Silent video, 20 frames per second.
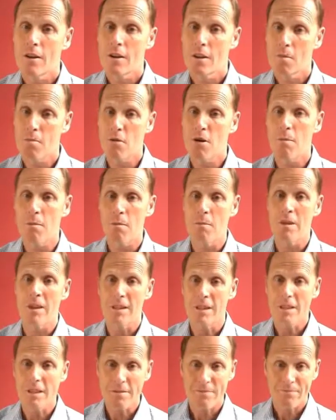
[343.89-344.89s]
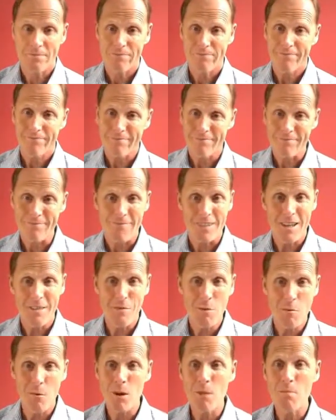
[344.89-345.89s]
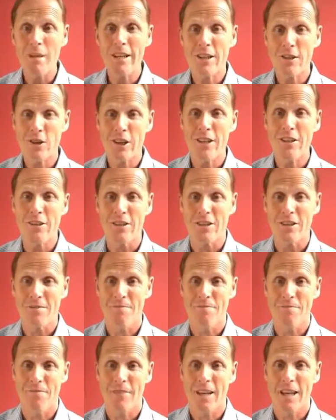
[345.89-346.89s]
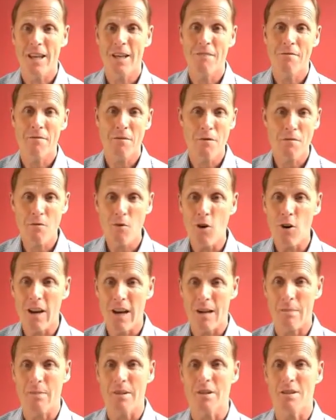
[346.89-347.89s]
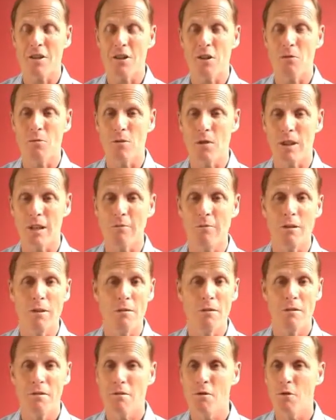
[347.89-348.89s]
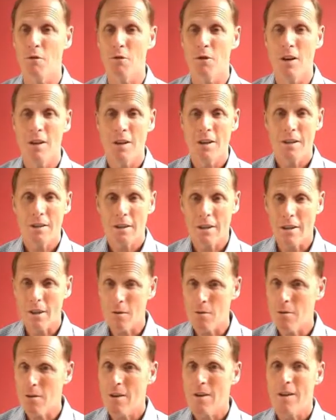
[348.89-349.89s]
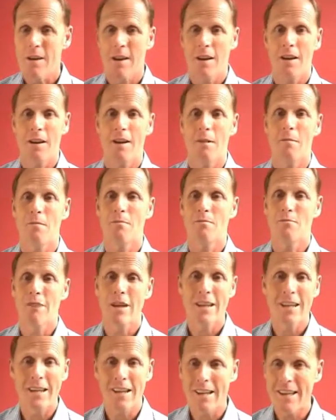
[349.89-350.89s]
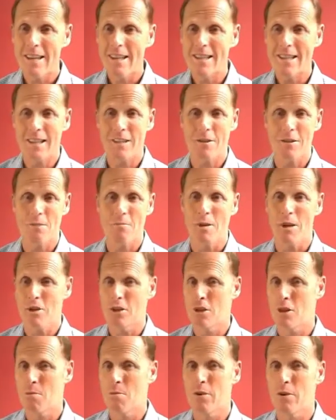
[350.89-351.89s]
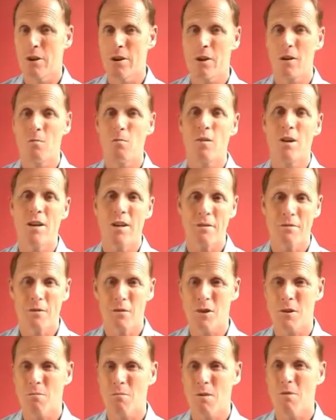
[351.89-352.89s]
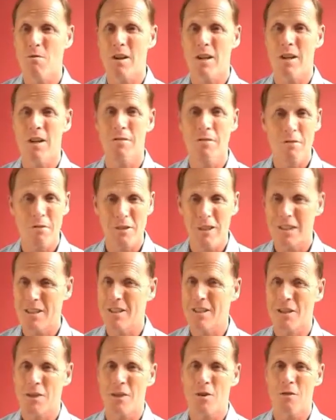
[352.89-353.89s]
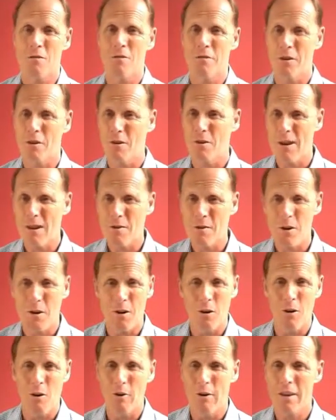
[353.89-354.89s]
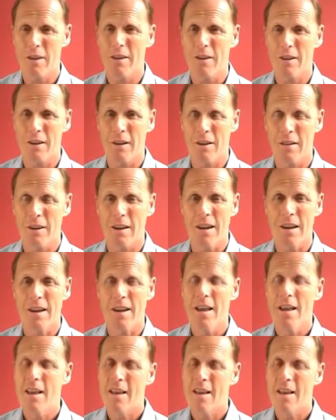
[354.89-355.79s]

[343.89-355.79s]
The problem is, if you want to make changes, if you've got habits that you want to get rid of, if you're, regularly eating too much and you're putting on weight, if you're smoking, if you're addicted to coffee or alcohol or anything like that,